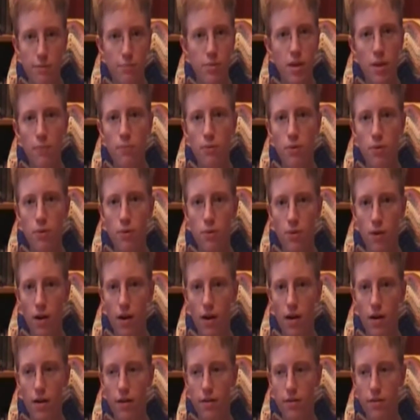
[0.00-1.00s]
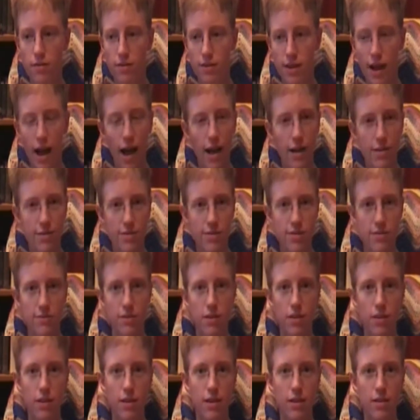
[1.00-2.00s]
people who are not
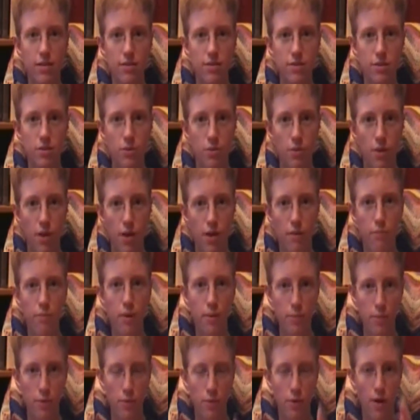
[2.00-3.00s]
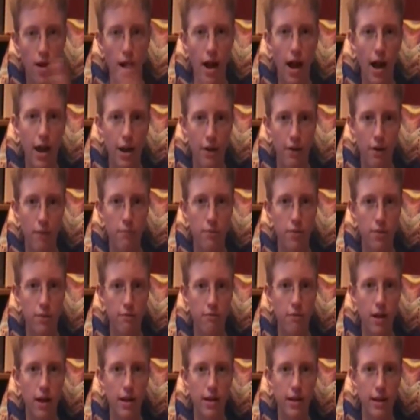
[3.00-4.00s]
civilians, who are people who are higher up in the
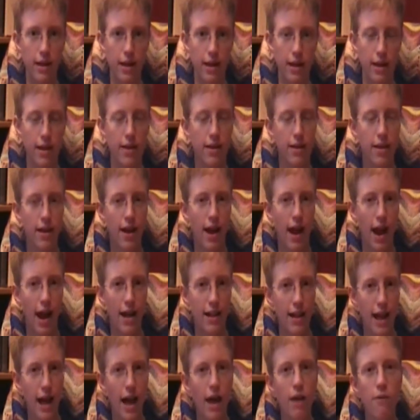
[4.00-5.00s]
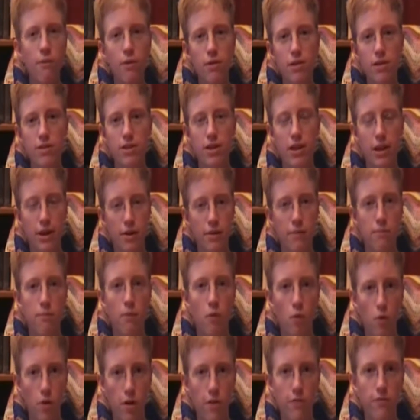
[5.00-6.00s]
ranking. And I wanted to hear
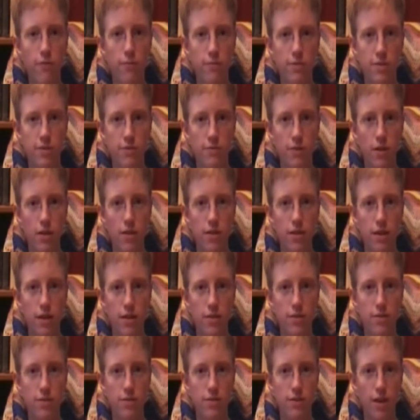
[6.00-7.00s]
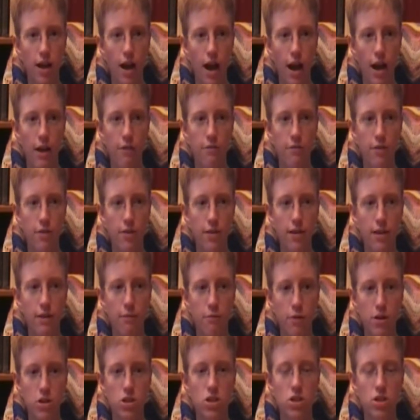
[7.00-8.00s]
more from civilians. I really
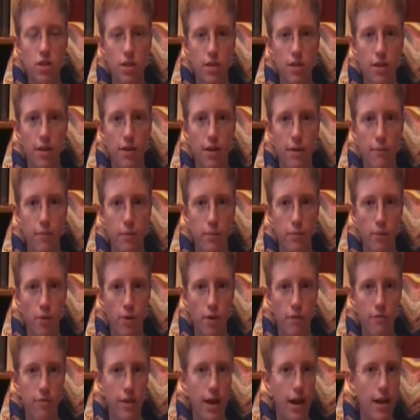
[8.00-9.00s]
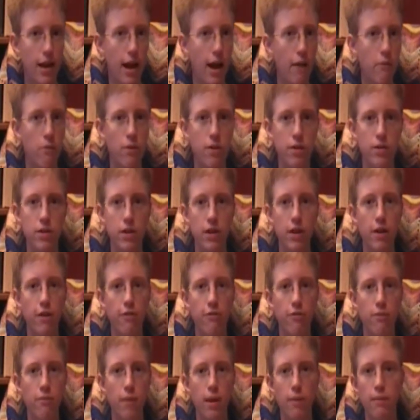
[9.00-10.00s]
wish that there had been more of that. I wanted to hear
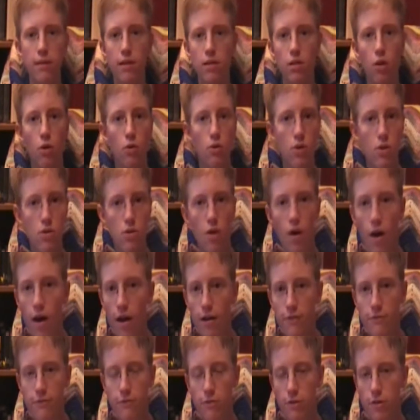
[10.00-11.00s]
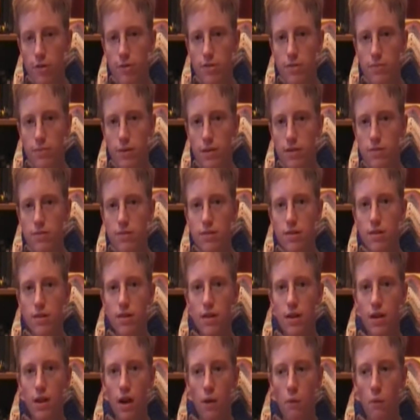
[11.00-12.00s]
from maybe local law enforcement,
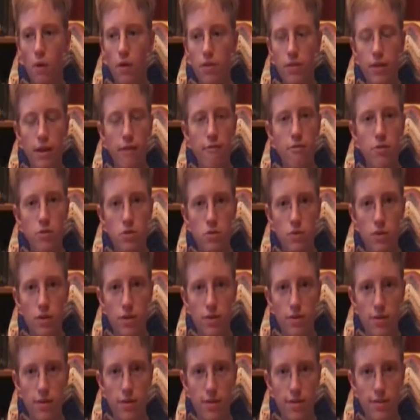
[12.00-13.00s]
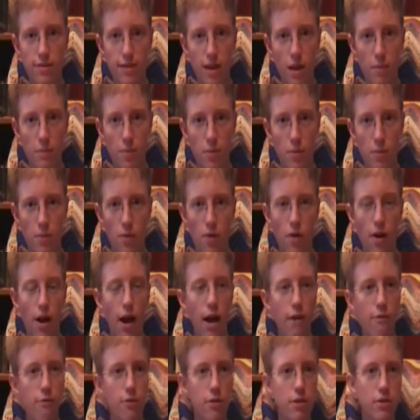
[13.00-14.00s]
what they were doing during the zombie war.
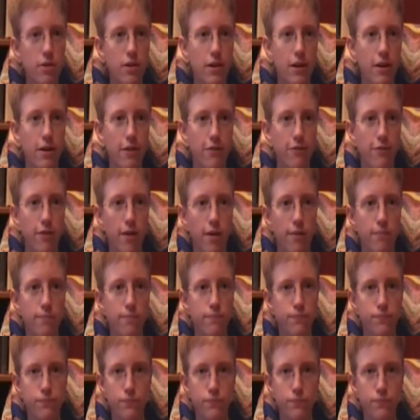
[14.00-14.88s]
I wanted to hear from